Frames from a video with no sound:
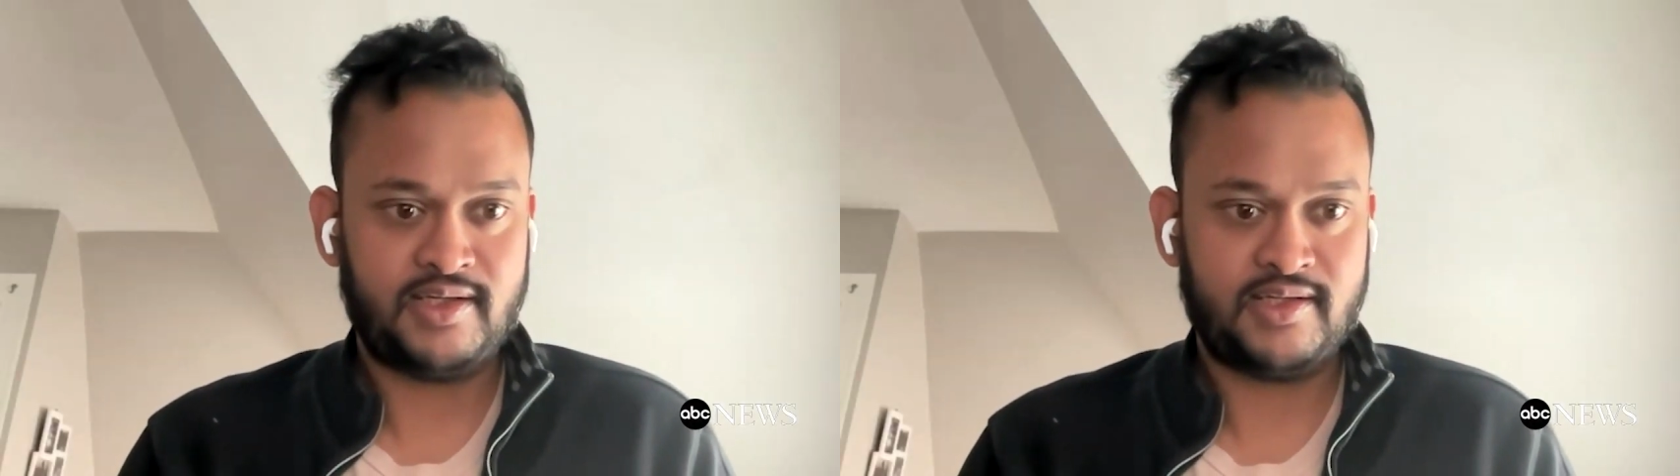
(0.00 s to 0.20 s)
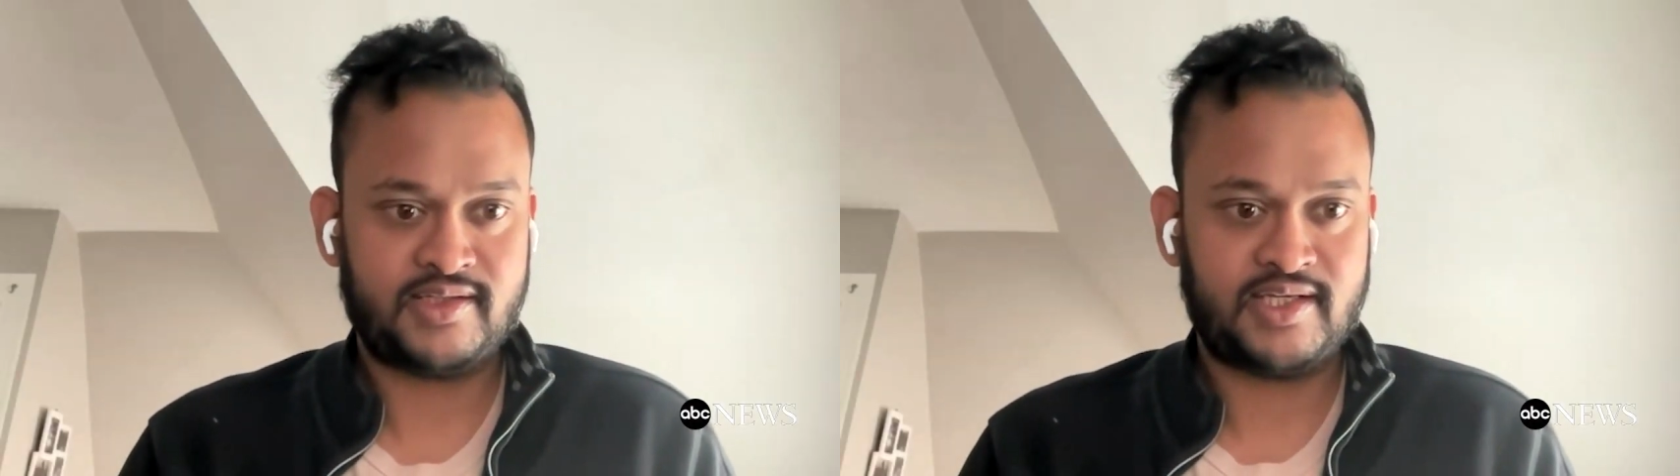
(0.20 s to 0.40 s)

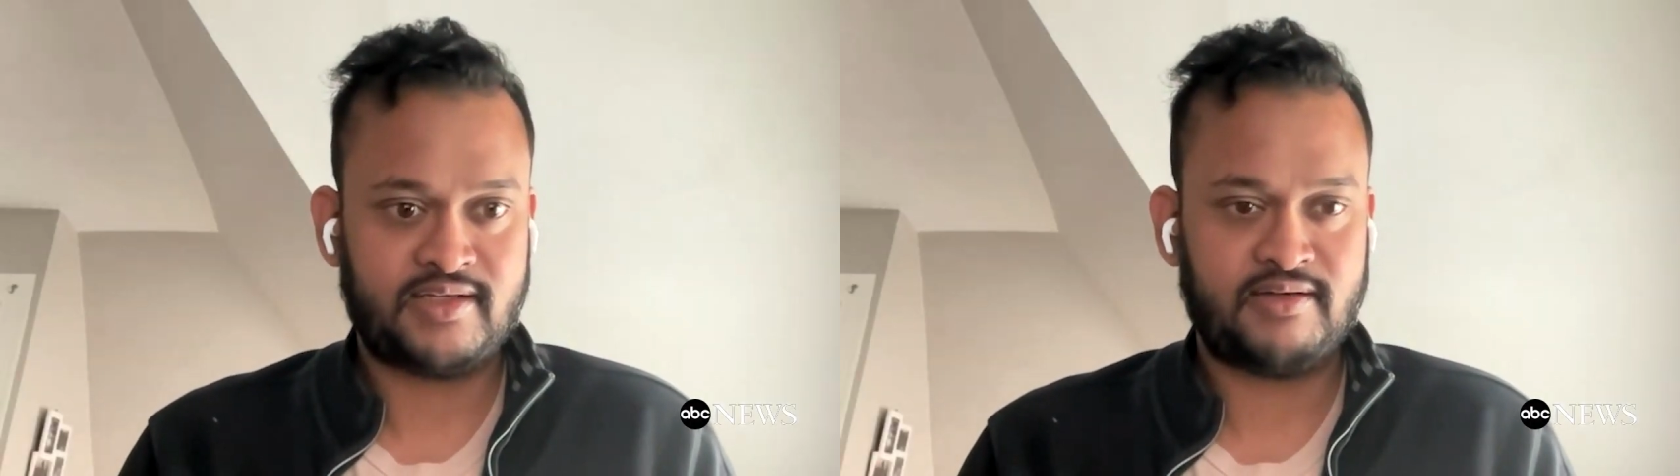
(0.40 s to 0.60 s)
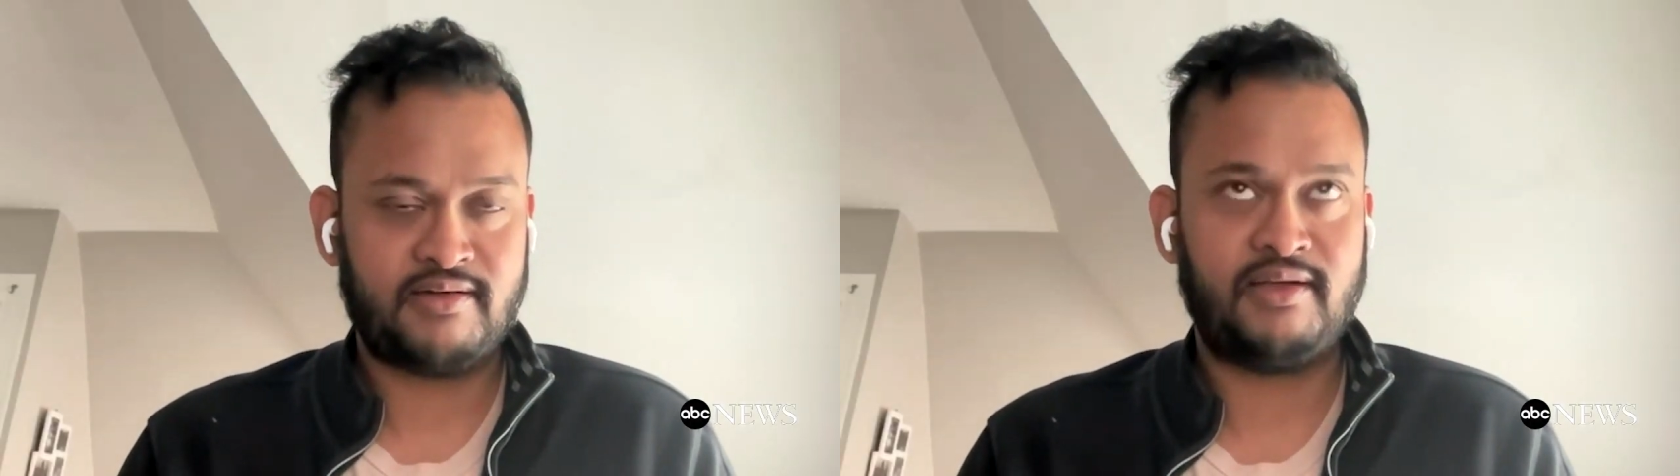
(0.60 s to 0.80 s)
is
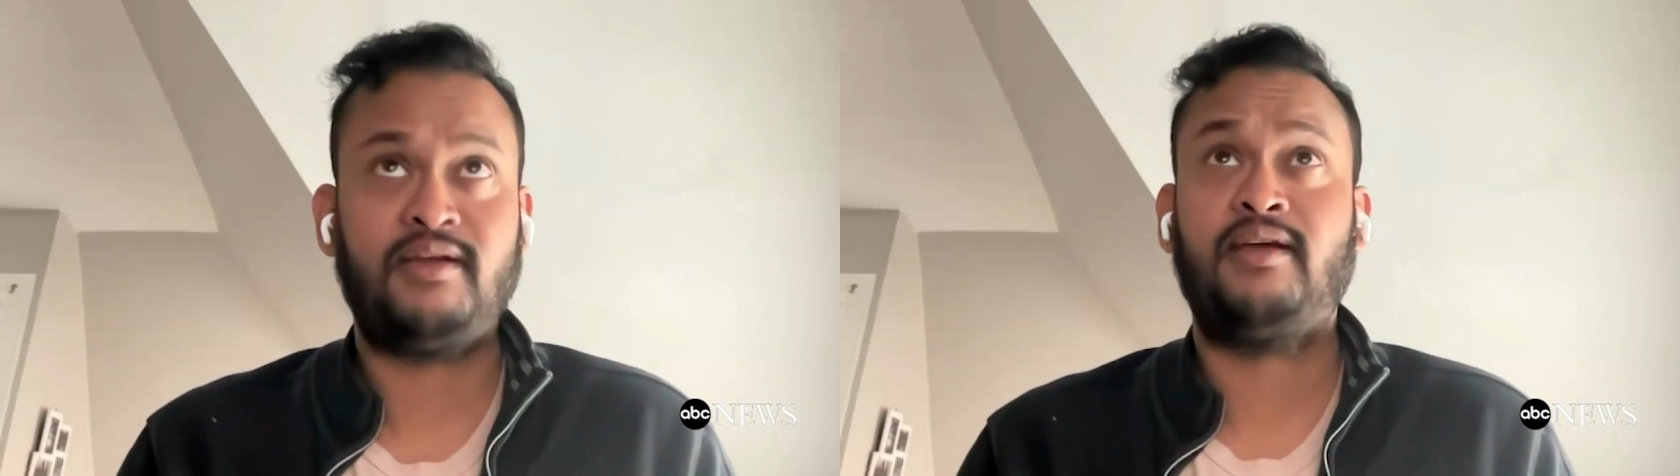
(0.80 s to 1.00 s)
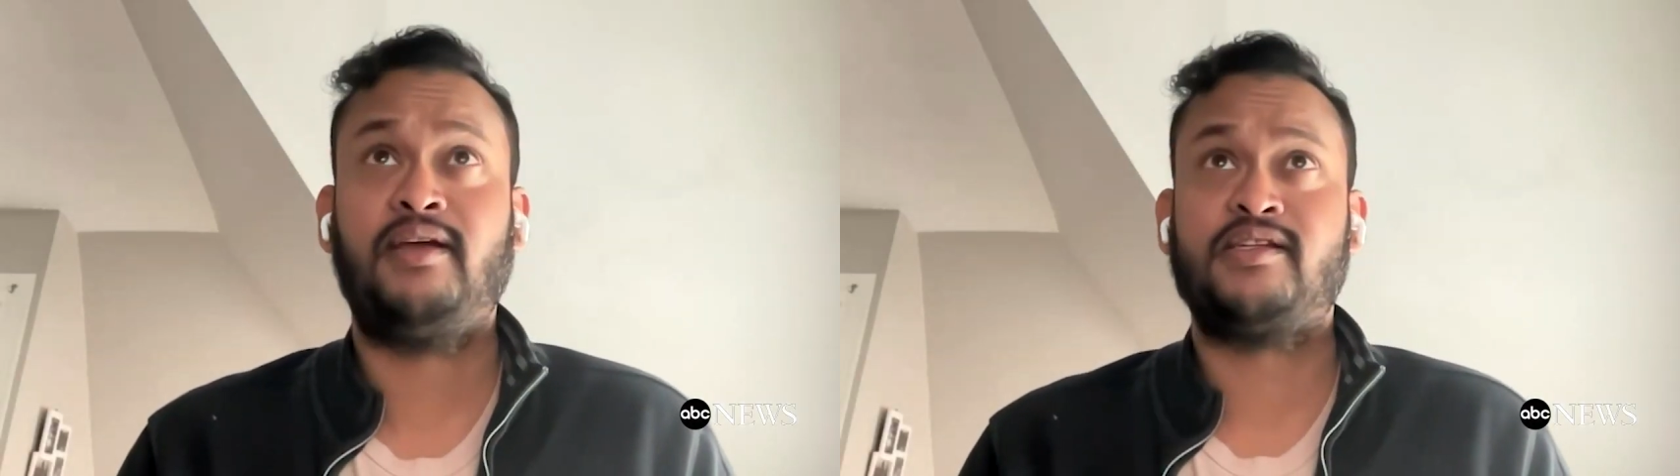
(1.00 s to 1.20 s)
that
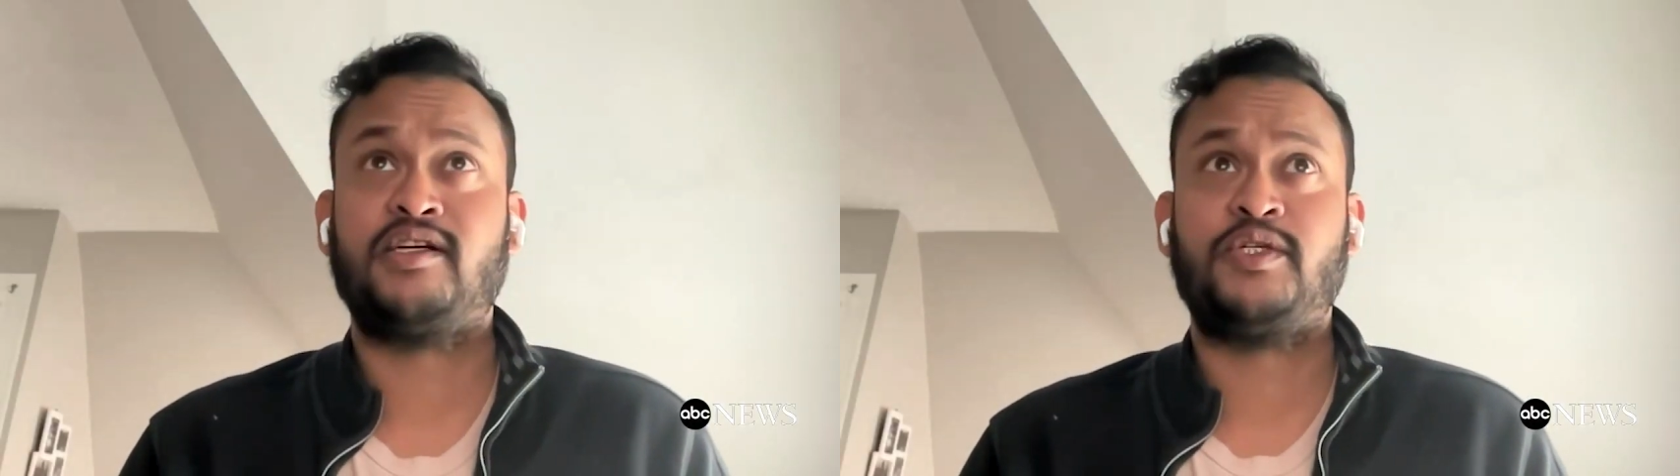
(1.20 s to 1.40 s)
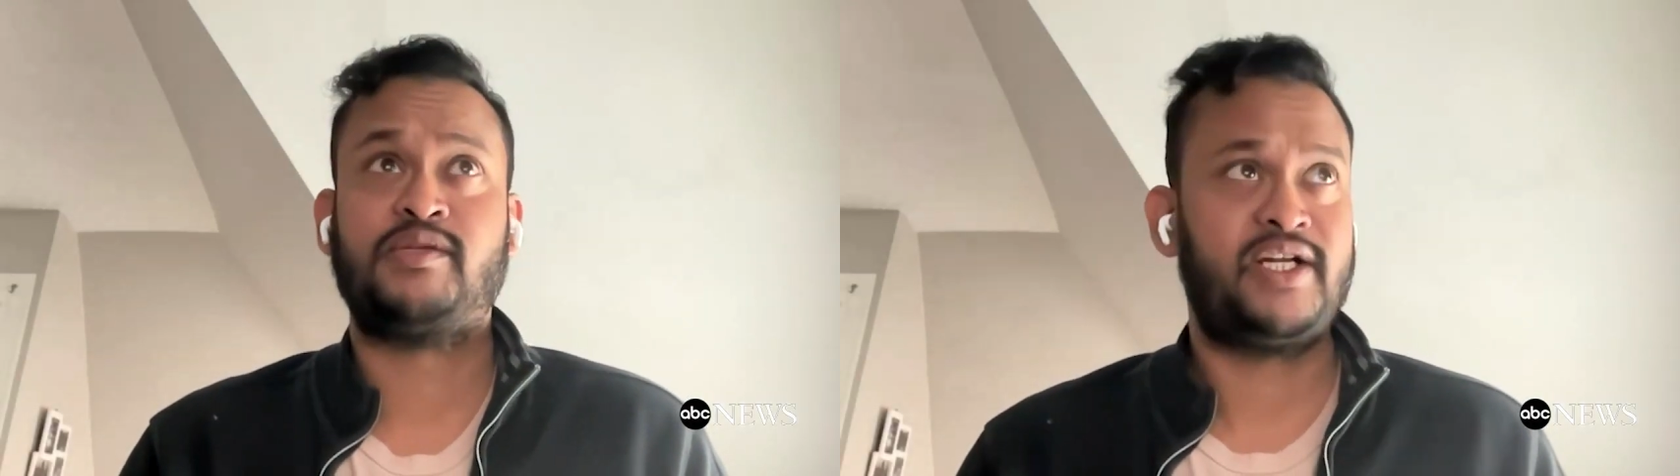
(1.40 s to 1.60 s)

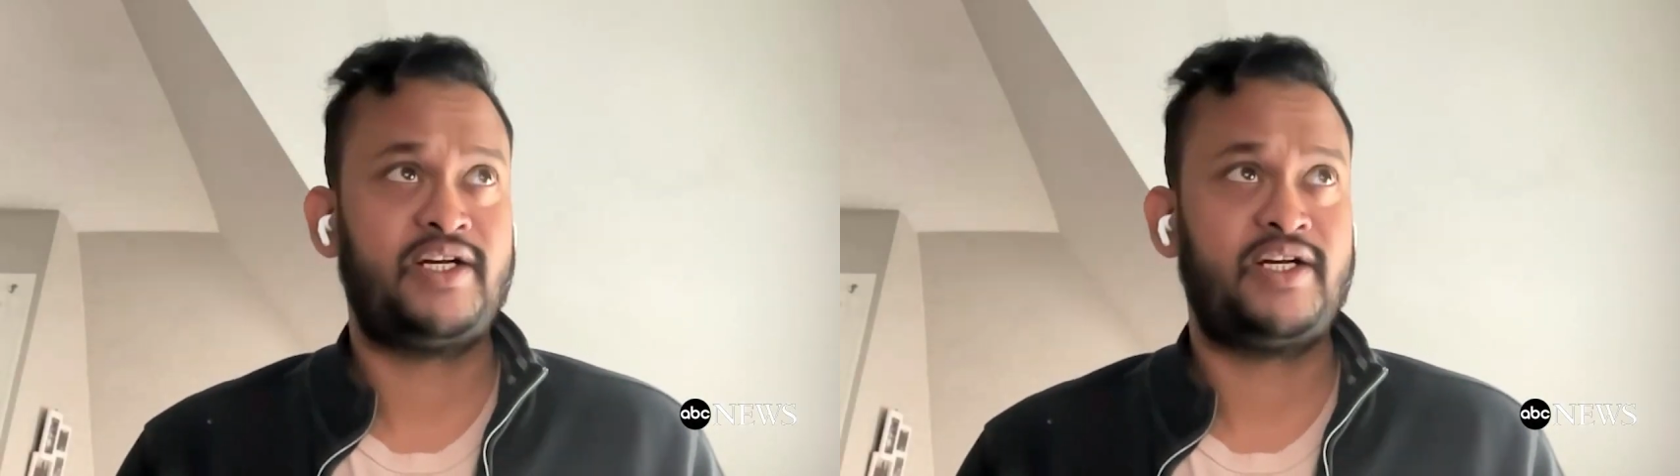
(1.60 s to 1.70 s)
it's always